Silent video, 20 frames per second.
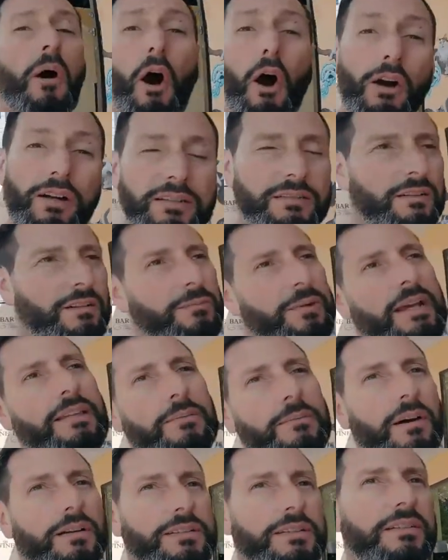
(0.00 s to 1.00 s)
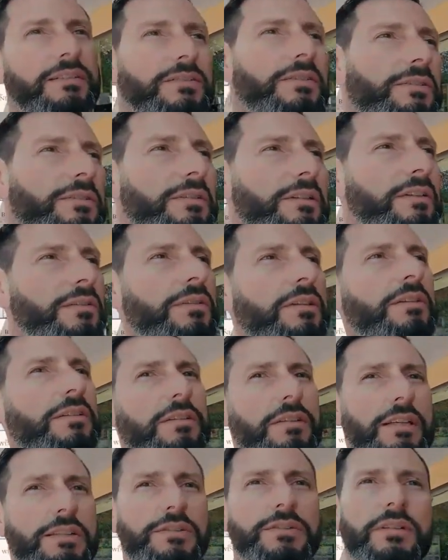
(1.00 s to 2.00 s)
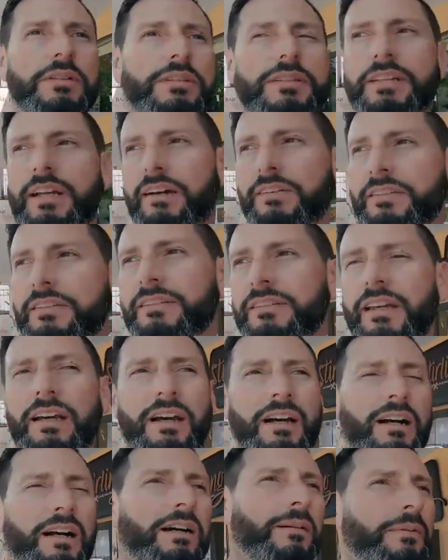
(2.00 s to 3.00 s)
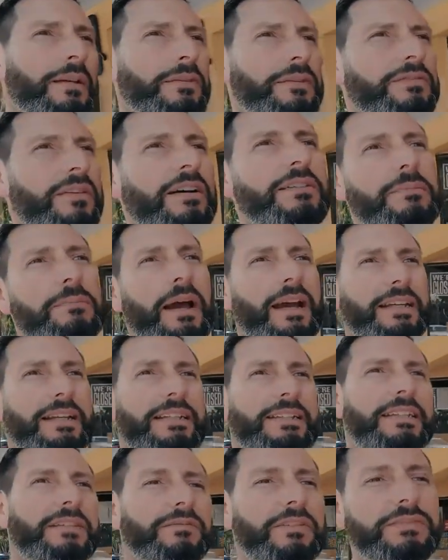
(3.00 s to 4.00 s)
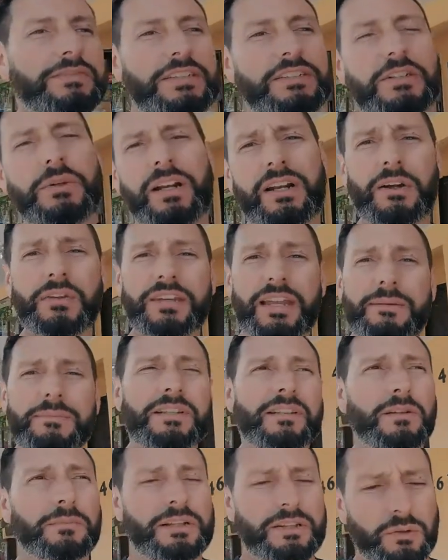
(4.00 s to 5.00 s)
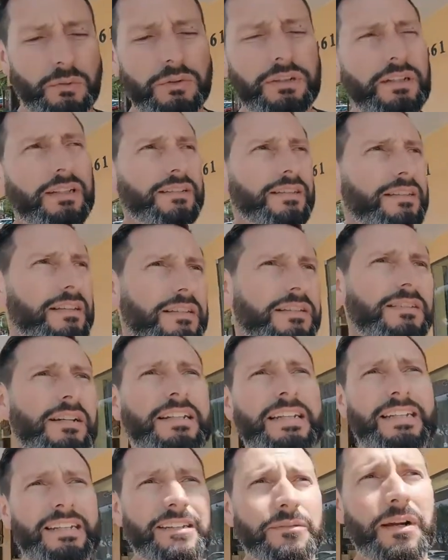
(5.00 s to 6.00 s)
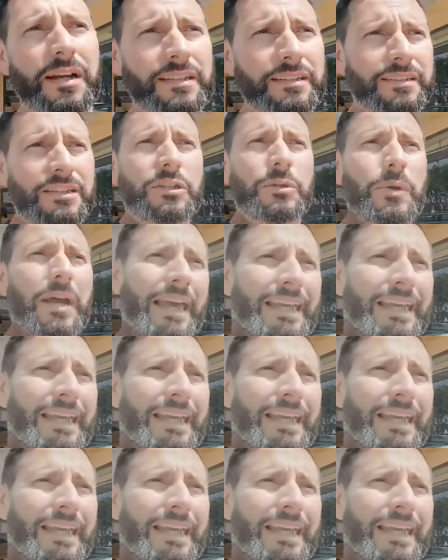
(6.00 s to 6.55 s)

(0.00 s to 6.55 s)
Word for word: Got a couple great seafood markets. I mean, being on the Gulf Coast, we wouldn't expect anything less. We've got the Dunedin Fish